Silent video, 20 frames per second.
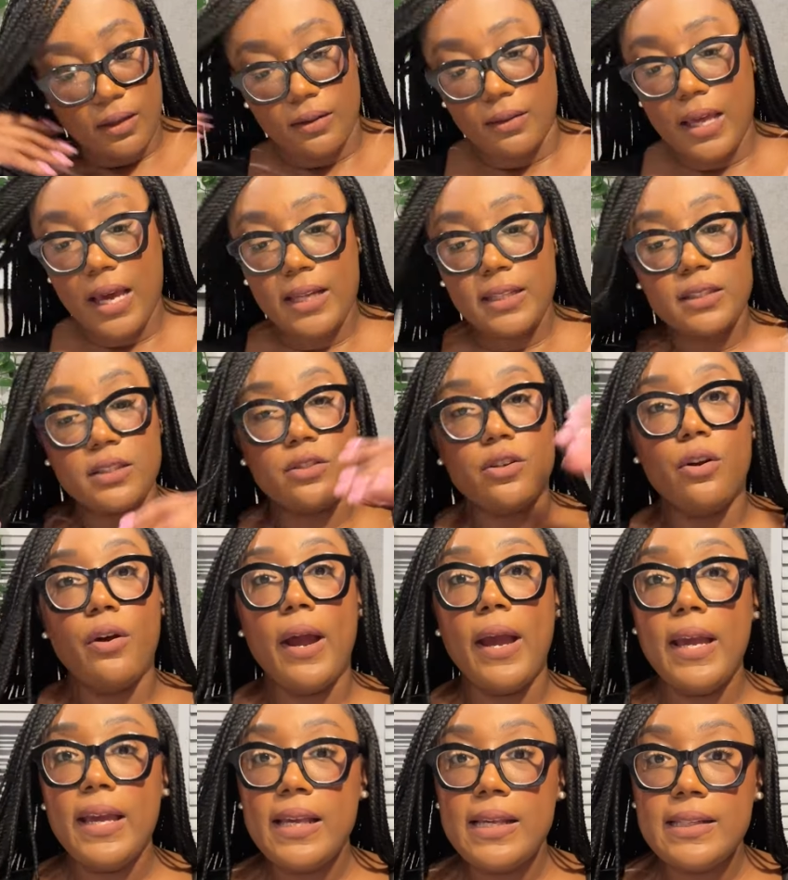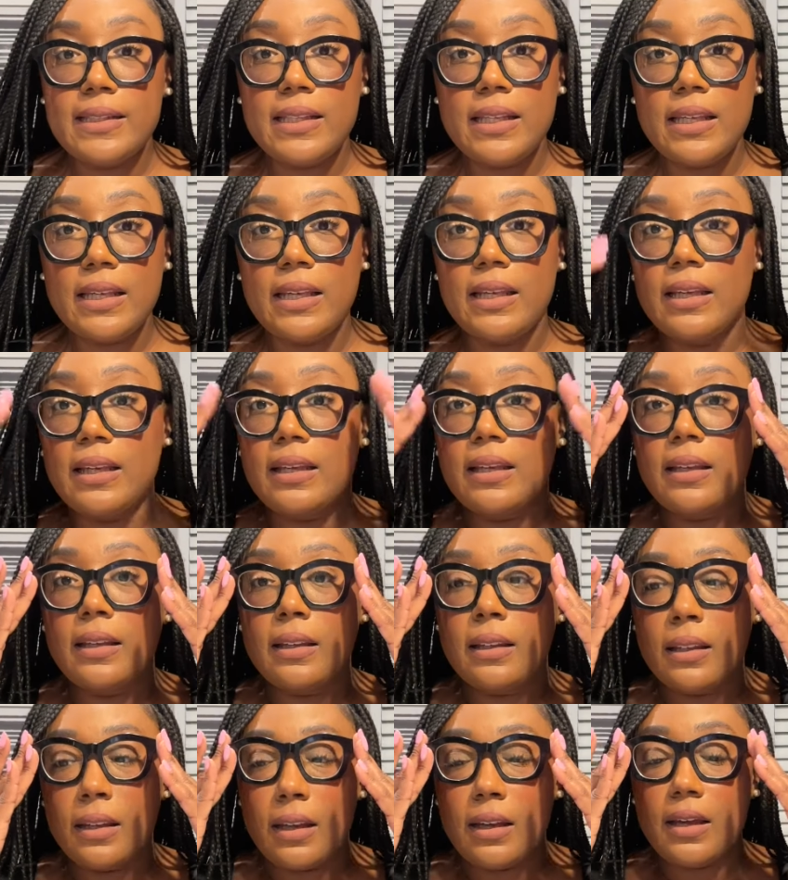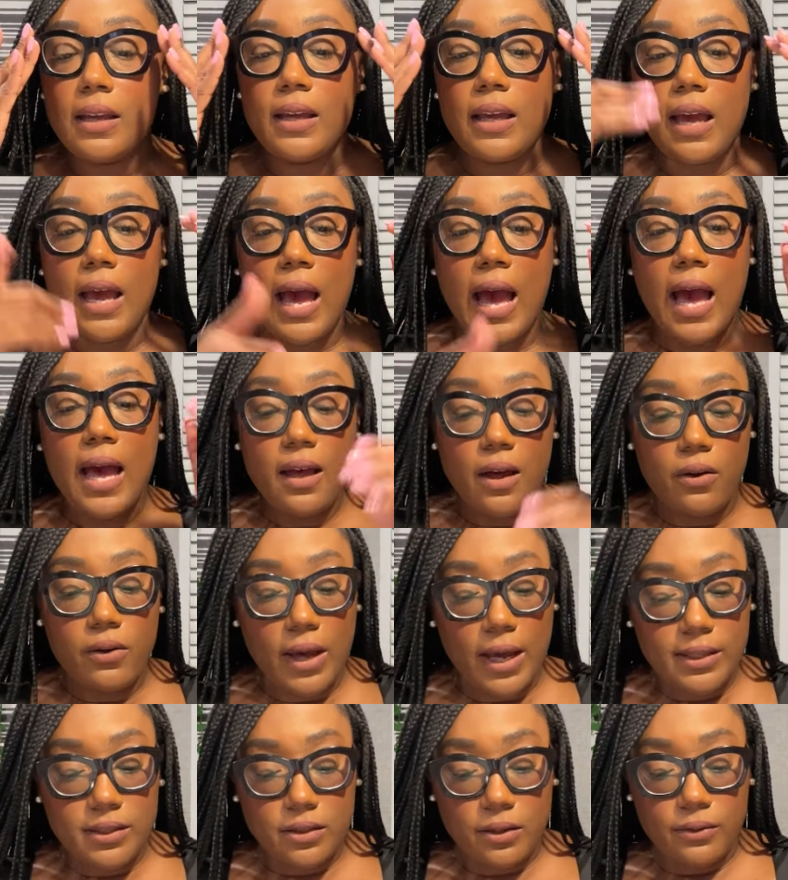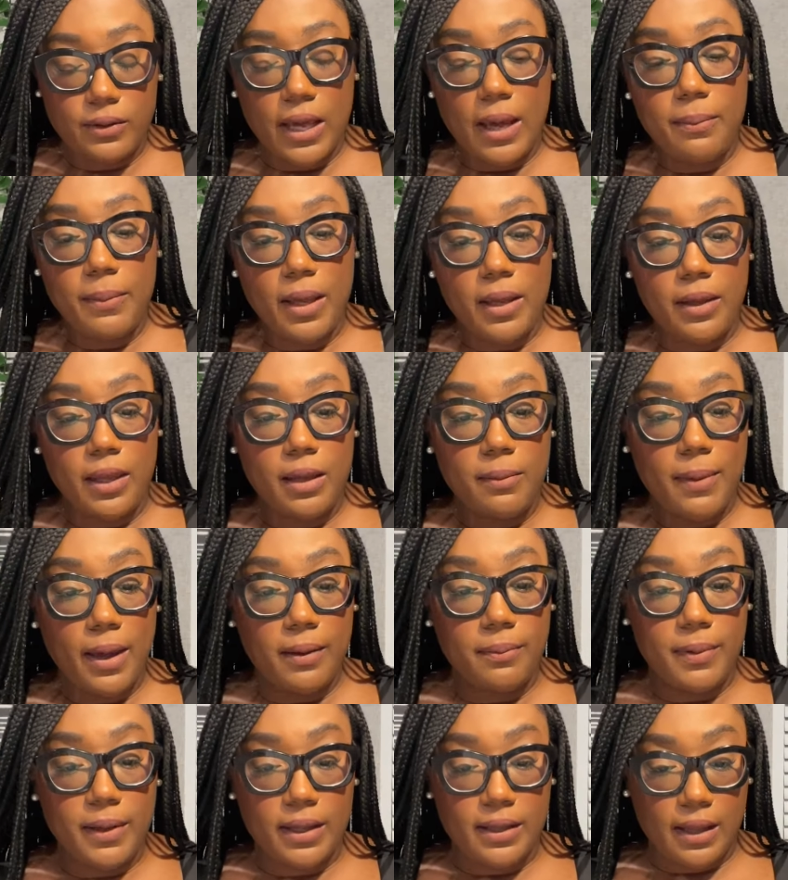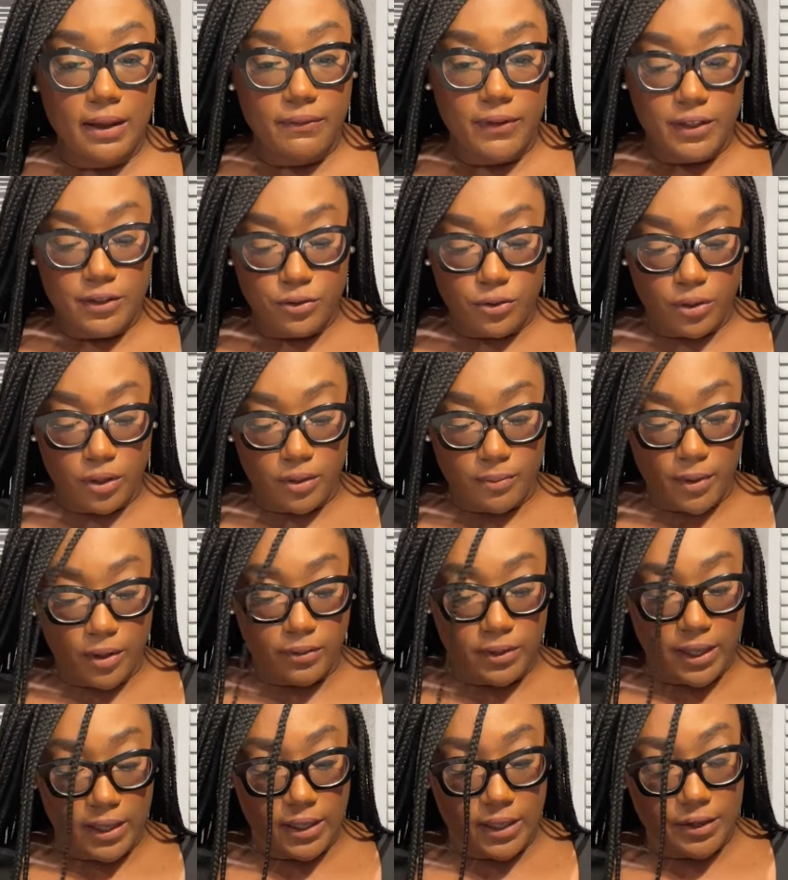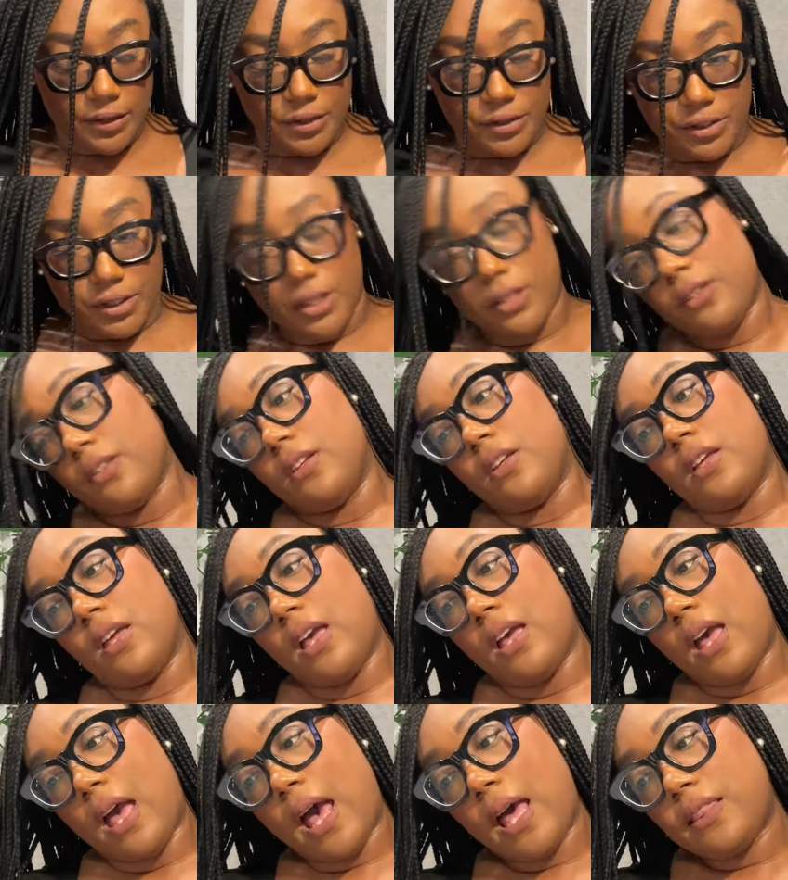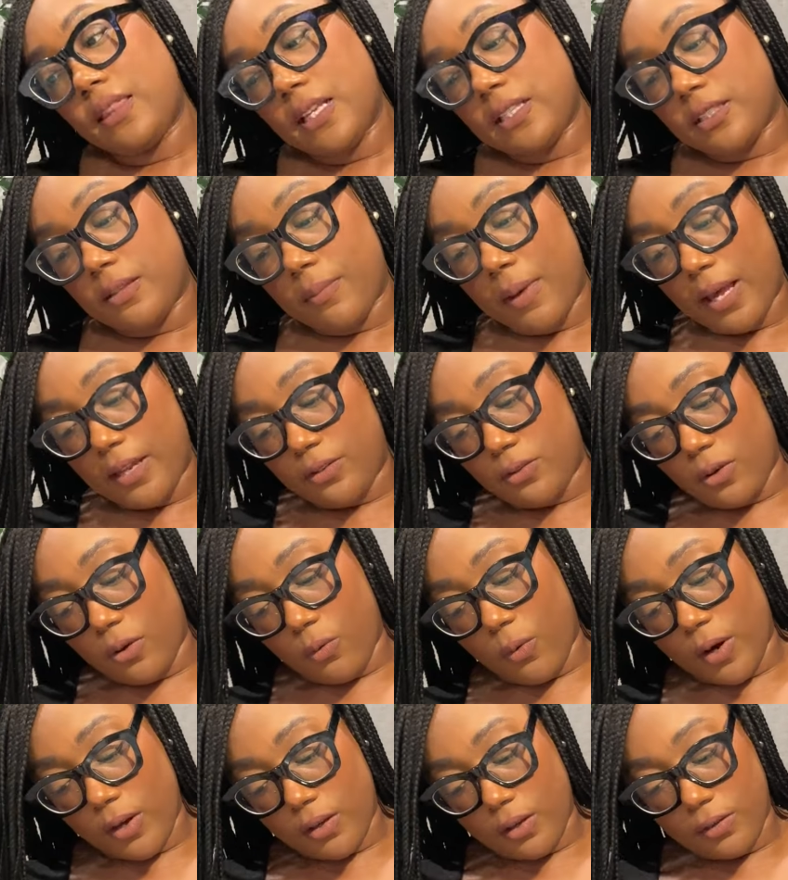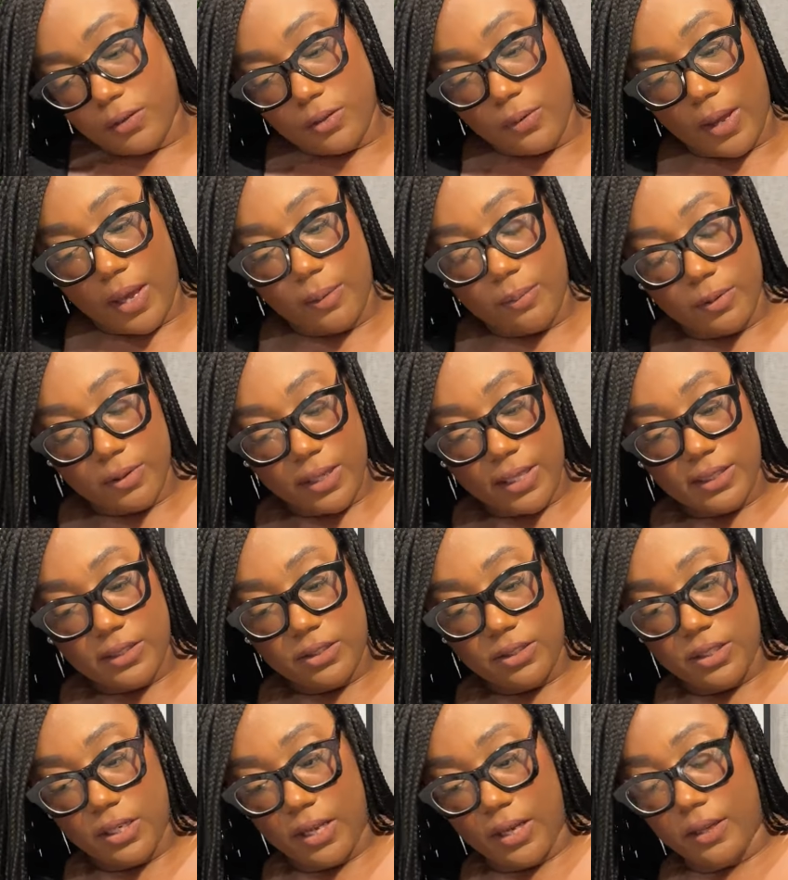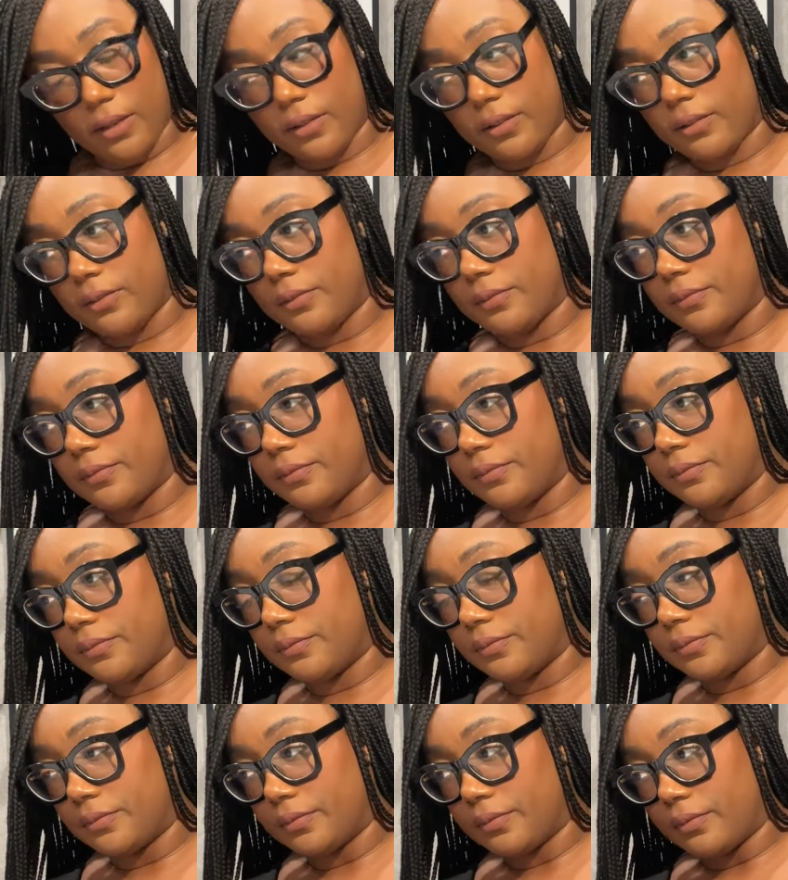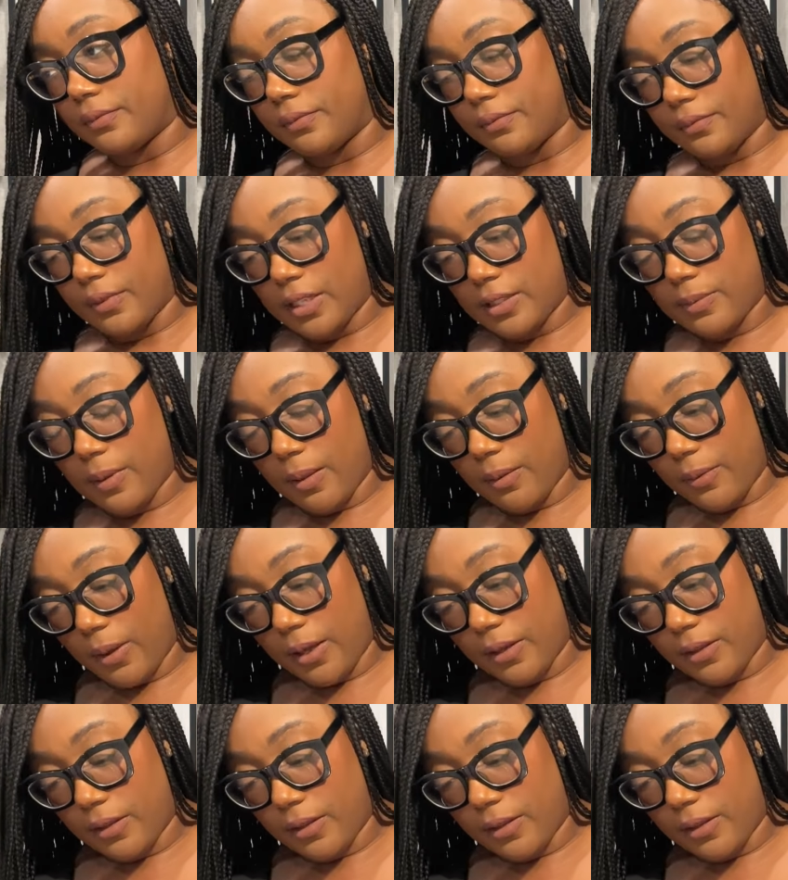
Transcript: That's crazy. I, okay, so that may he may be in that Victoria Monet energy. I think somebody doing work on you, Abel. Let's check. That's probably why I